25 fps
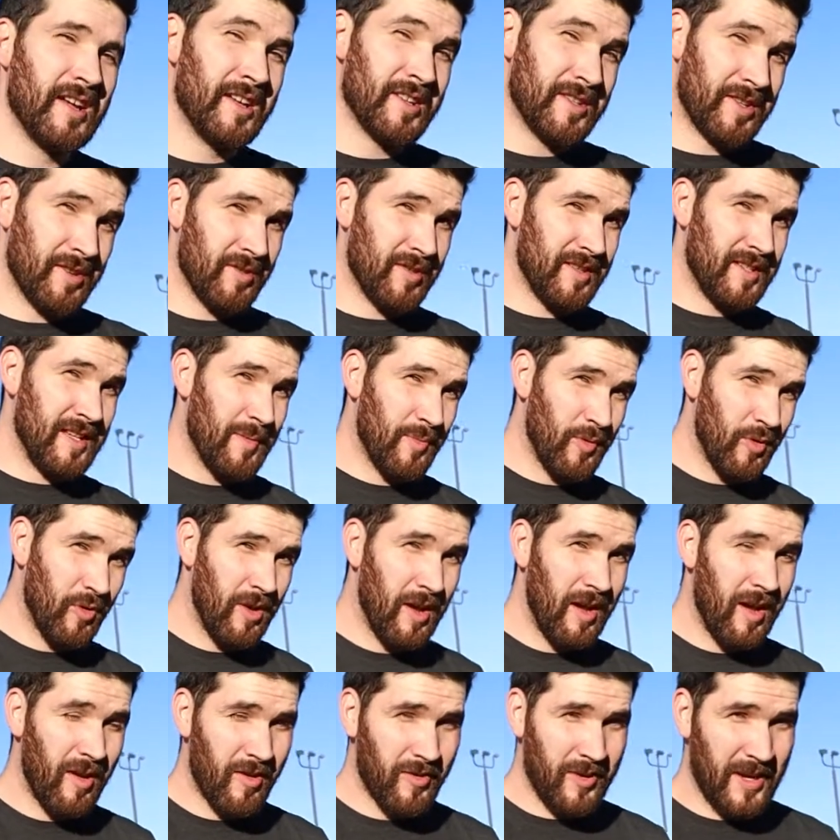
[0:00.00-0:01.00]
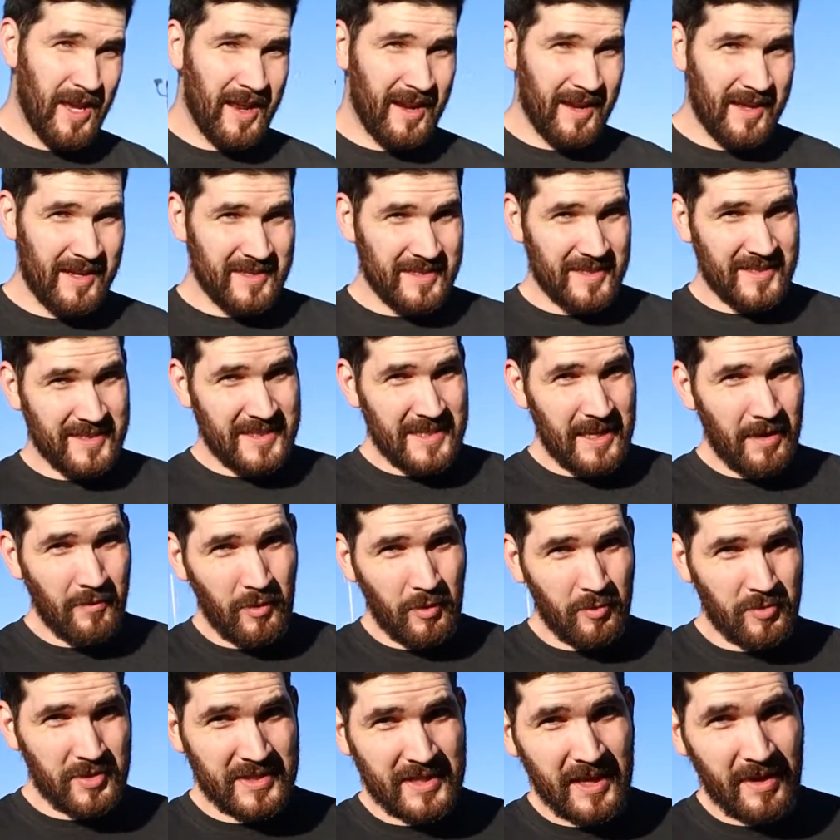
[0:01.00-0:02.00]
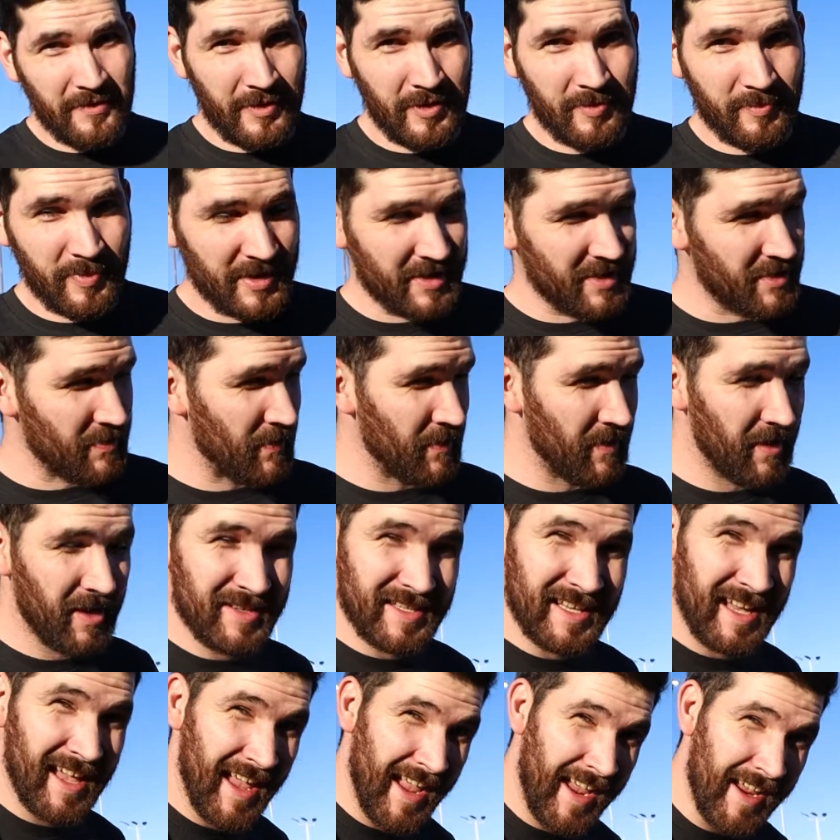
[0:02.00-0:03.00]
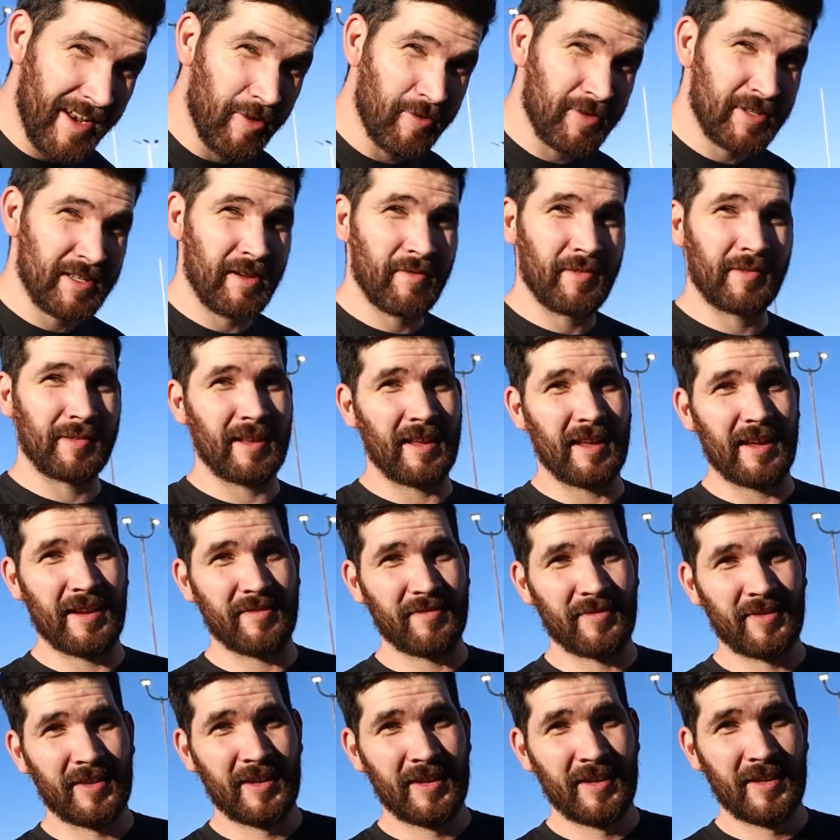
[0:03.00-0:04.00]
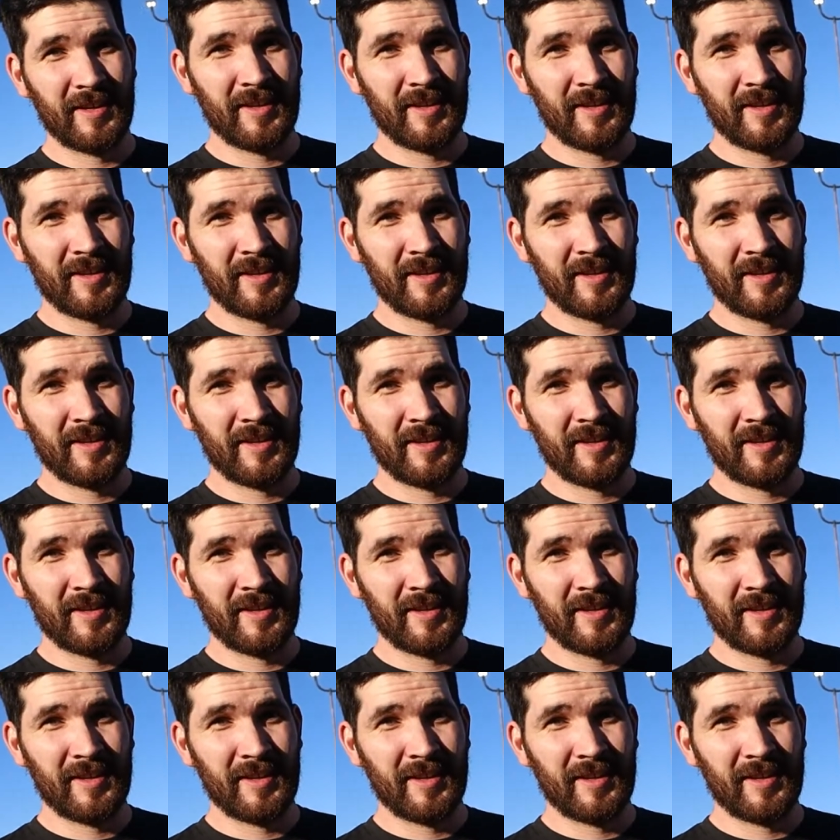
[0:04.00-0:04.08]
So the typical Hellcat has a 707, but this one got that 807 life.